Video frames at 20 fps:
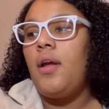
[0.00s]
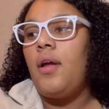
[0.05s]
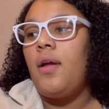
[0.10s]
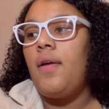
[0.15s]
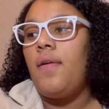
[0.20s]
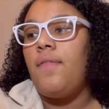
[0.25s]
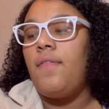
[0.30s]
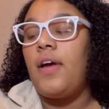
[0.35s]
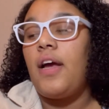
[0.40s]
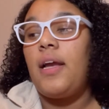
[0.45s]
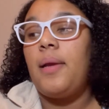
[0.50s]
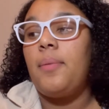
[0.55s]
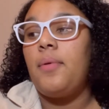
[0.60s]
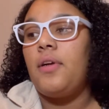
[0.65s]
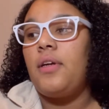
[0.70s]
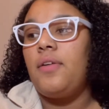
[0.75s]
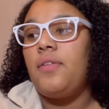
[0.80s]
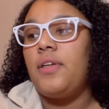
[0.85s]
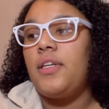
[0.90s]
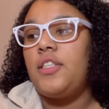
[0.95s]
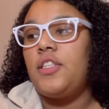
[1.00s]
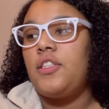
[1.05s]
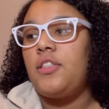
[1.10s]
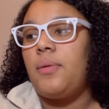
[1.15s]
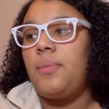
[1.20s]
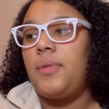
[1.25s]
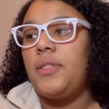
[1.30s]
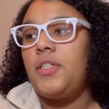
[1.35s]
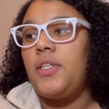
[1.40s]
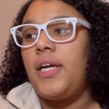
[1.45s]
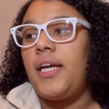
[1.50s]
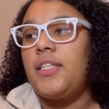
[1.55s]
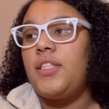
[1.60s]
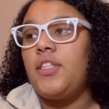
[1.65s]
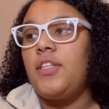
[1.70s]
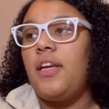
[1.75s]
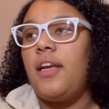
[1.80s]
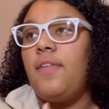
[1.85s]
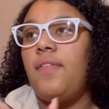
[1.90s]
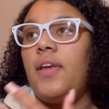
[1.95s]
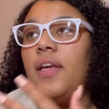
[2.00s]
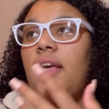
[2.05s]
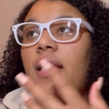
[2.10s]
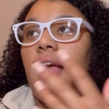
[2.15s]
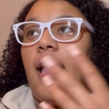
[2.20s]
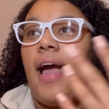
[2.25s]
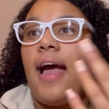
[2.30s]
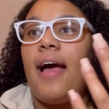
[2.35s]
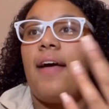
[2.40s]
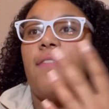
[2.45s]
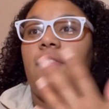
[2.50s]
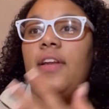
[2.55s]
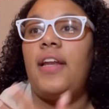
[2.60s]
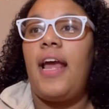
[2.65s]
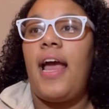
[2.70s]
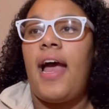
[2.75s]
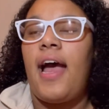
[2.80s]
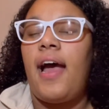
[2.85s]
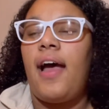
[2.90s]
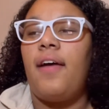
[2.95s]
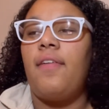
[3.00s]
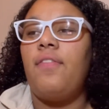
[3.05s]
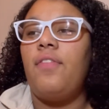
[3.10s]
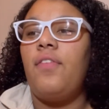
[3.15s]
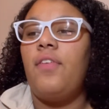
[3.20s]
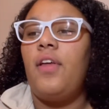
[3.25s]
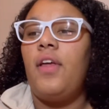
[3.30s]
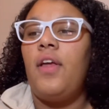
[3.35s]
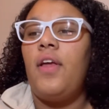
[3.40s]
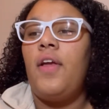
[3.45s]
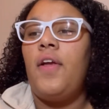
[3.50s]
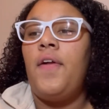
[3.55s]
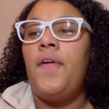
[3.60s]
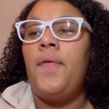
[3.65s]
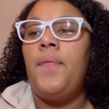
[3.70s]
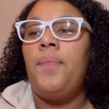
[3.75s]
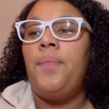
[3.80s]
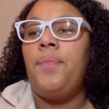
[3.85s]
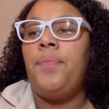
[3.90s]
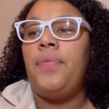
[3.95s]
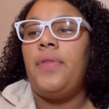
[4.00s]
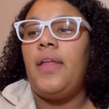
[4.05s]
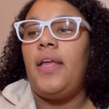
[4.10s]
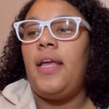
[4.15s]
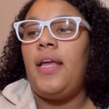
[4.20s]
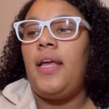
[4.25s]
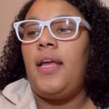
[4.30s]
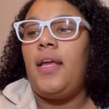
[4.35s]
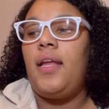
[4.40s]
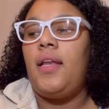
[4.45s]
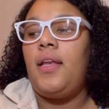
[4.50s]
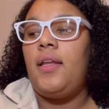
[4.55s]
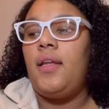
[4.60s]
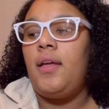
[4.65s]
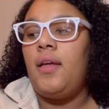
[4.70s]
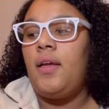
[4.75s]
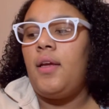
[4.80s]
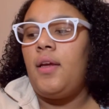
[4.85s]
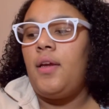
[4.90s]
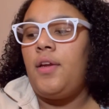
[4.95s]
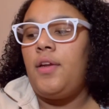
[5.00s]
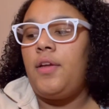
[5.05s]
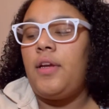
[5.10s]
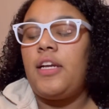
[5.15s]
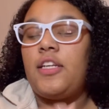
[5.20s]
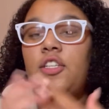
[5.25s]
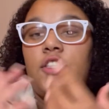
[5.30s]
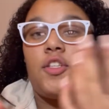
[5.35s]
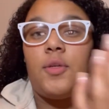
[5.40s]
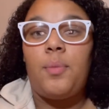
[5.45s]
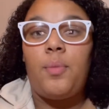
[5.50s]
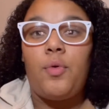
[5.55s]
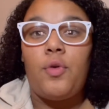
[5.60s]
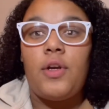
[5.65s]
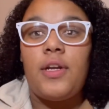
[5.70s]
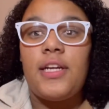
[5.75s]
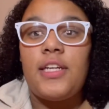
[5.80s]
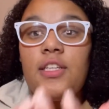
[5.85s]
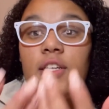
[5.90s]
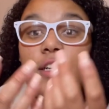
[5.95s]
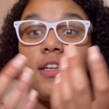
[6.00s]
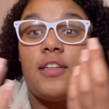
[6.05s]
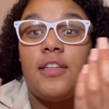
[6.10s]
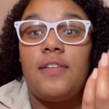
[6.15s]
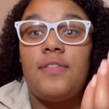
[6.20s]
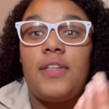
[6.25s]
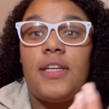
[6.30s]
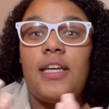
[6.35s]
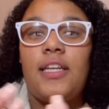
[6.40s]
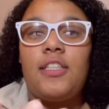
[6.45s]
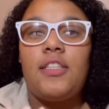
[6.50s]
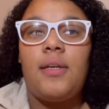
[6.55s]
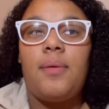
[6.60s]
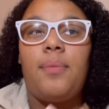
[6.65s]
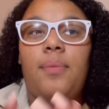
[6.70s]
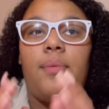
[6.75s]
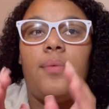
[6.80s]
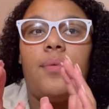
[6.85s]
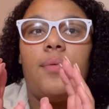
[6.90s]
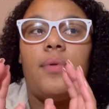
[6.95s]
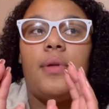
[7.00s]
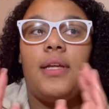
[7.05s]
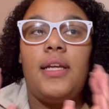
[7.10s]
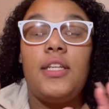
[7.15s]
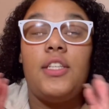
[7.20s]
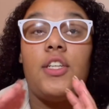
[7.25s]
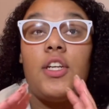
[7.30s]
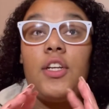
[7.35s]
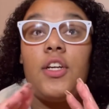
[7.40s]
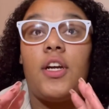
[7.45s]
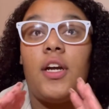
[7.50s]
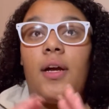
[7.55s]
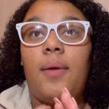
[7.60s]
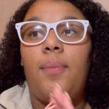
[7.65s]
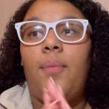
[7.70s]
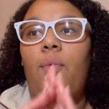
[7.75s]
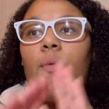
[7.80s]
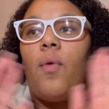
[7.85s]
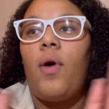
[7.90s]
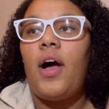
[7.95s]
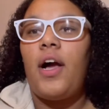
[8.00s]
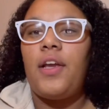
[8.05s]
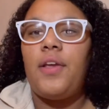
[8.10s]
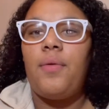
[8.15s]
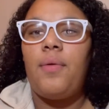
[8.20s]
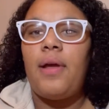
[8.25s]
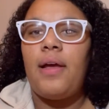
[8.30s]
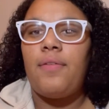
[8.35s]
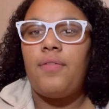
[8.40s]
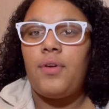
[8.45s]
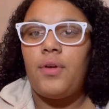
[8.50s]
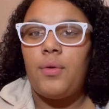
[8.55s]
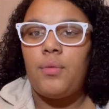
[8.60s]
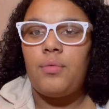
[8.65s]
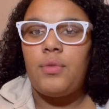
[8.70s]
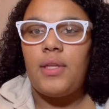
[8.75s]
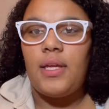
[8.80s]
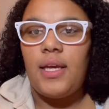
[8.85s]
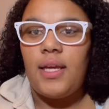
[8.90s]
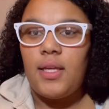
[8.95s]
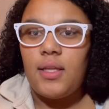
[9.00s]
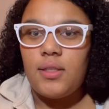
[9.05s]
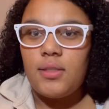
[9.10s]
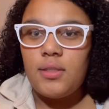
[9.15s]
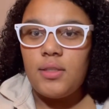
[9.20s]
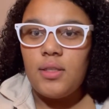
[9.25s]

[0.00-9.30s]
valuable in a relationship, is you guys are giving half and half, and you guys are supporting each other and lifting each other up while you have your own things.